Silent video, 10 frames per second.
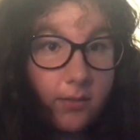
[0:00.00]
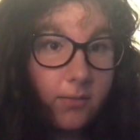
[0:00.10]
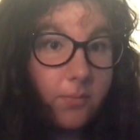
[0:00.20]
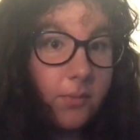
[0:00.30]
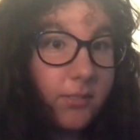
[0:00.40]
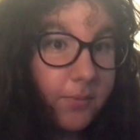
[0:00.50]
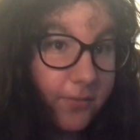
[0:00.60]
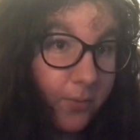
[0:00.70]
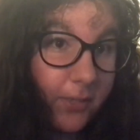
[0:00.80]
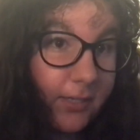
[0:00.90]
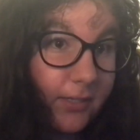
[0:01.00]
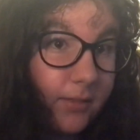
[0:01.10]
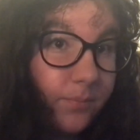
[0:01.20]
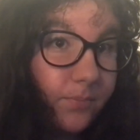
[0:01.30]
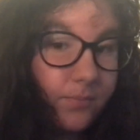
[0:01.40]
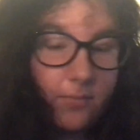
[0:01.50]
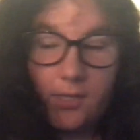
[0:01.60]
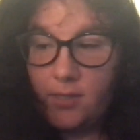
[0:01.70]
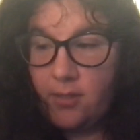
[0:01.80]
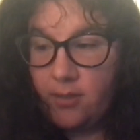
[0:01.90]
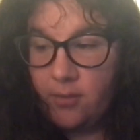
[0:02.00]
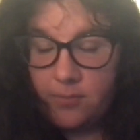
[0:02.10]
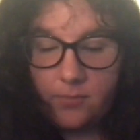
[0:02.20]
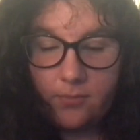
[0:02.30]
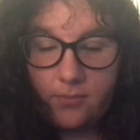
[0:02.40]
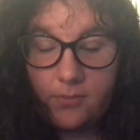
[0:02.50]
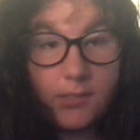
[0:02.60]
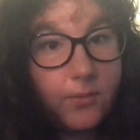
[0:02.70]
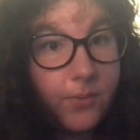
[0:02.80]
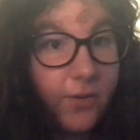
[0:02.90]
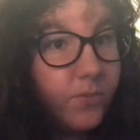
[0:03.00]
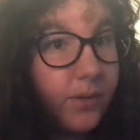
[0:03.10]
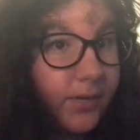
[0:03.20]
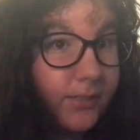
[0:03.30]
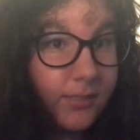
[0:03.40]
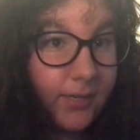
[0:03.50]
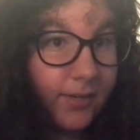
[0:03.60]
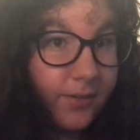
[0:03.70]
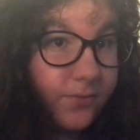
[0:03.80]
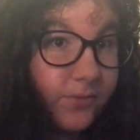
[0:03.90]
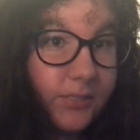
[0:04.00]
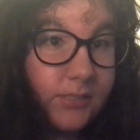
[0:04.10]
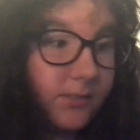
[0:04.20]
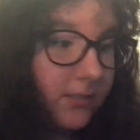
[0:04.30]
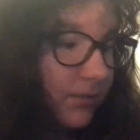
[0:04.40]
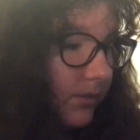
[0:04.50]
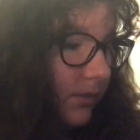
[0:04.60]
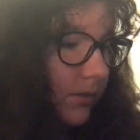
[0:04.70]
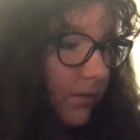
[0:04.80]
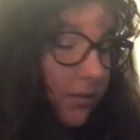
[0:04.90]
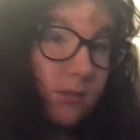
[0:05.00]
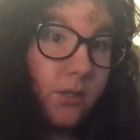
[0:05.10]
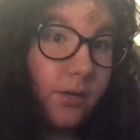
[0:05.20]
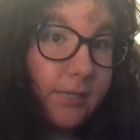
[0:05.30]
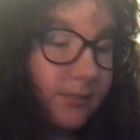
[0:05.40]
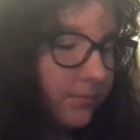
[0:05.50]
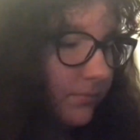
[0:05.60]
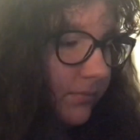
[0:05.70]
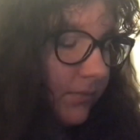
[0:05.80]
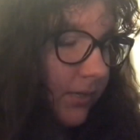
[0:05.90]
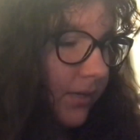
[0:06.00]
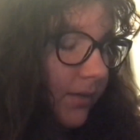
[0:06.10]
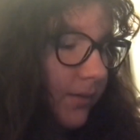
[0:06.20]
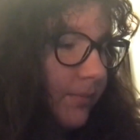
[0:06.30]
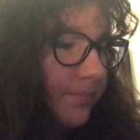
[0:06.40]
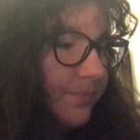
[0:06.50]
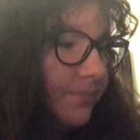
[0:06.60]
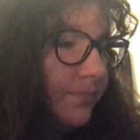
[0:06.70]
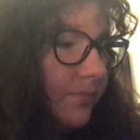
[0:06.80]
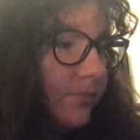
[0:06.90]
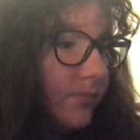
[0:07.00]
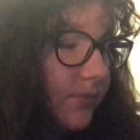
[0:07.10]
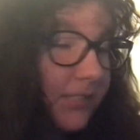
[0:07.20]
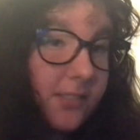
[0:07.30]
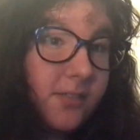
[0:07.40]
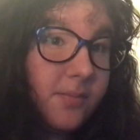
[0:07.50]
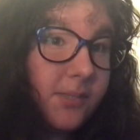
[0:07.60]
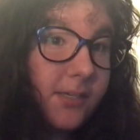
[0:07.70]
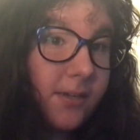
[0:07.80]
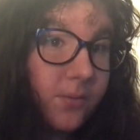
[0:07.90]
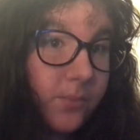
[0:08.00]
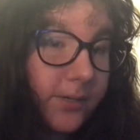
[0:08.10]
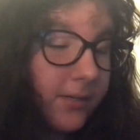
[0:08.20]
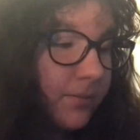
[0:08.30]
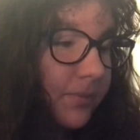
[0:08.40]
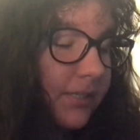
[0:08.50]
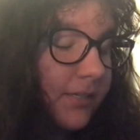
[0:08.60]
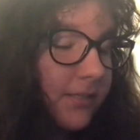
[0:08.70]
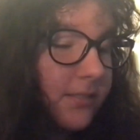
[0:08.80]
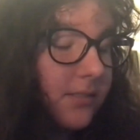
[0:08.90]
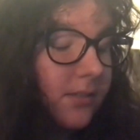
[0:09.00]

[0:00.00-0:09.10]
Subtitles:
What's up, everybody? It's the wife behind the knife. It's Lauren. Um, this is going to be kind of weird because